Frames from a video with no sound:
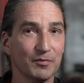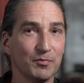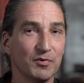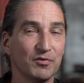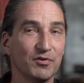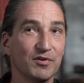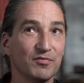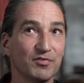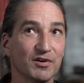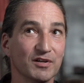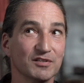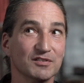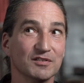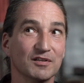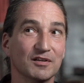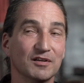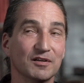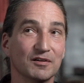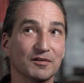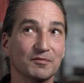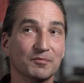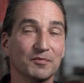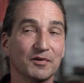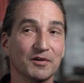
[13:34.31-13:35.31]
Let me rephrase.
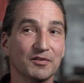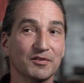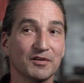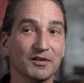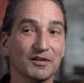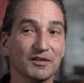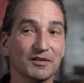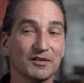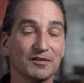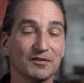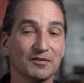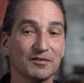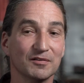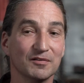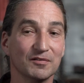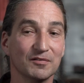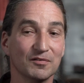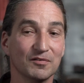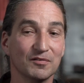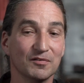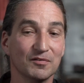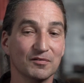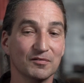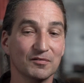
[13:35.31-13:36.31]
I think
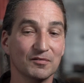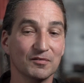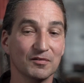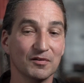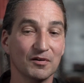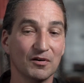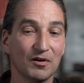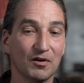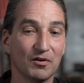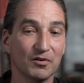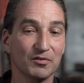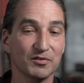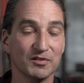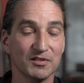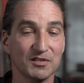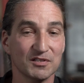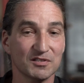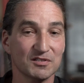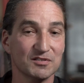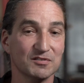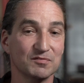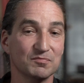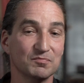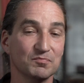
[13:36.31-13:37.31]
all of
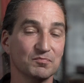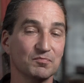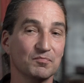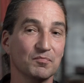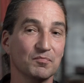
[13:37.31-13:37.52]
these